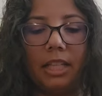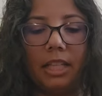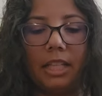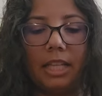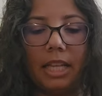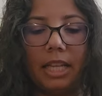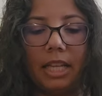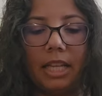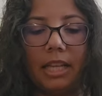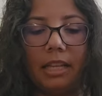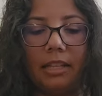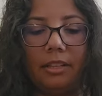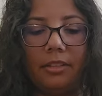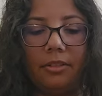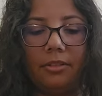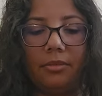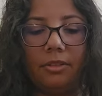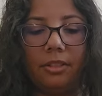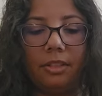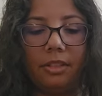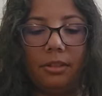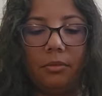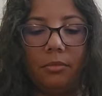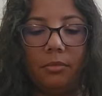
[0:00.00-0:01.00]
and you
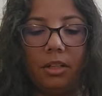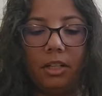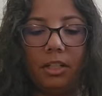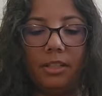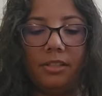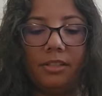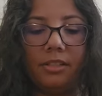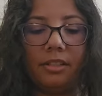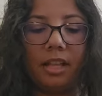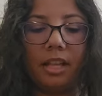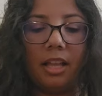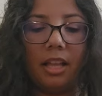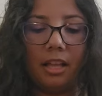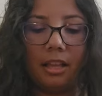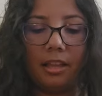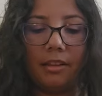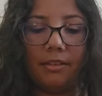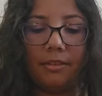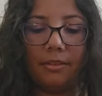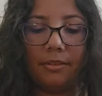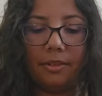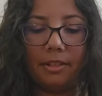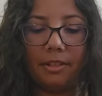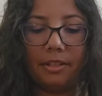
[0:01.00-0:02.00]
can watch that
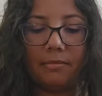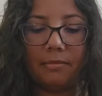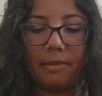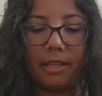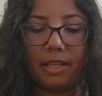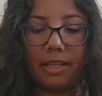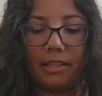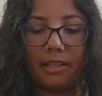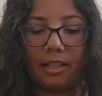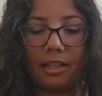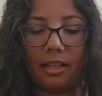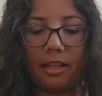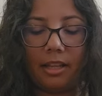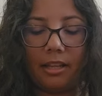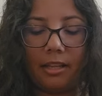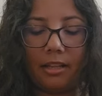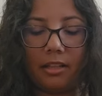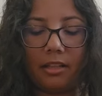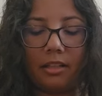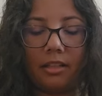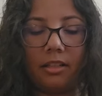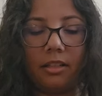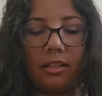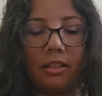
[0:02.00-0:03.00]
and you can make that.
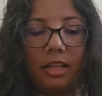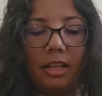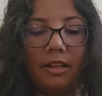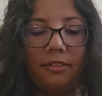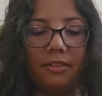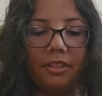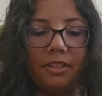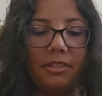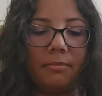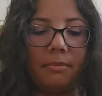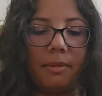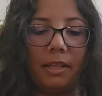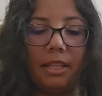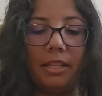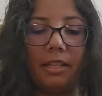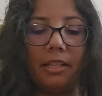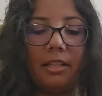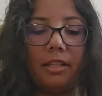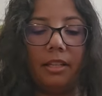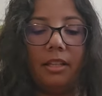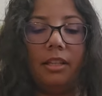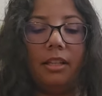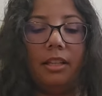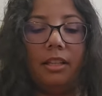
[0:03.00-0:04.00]
I've just made
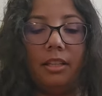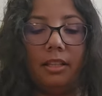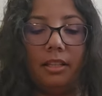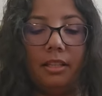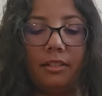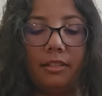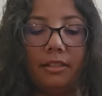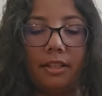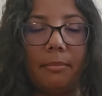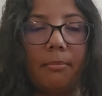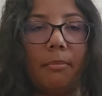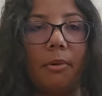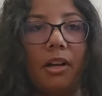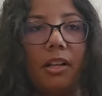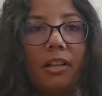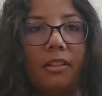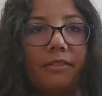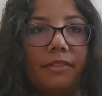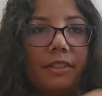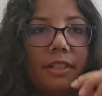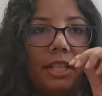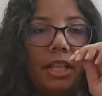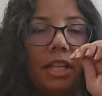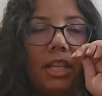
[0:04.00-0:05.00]
some
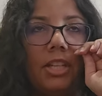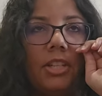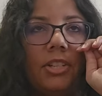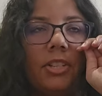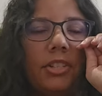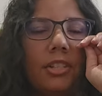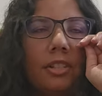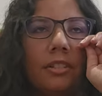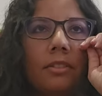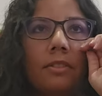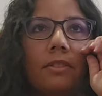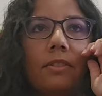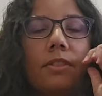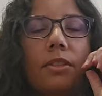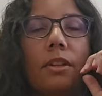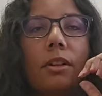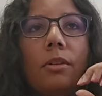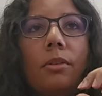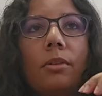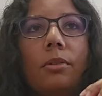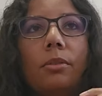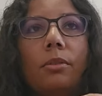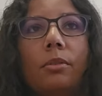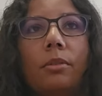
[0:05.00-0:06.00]
modifications.
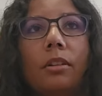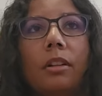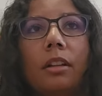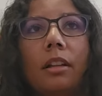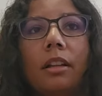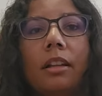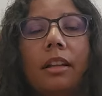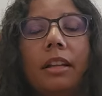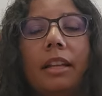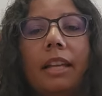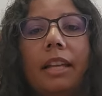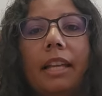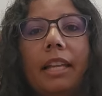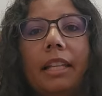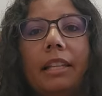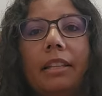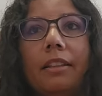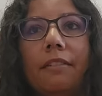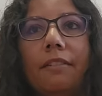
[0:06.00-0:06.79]
So in the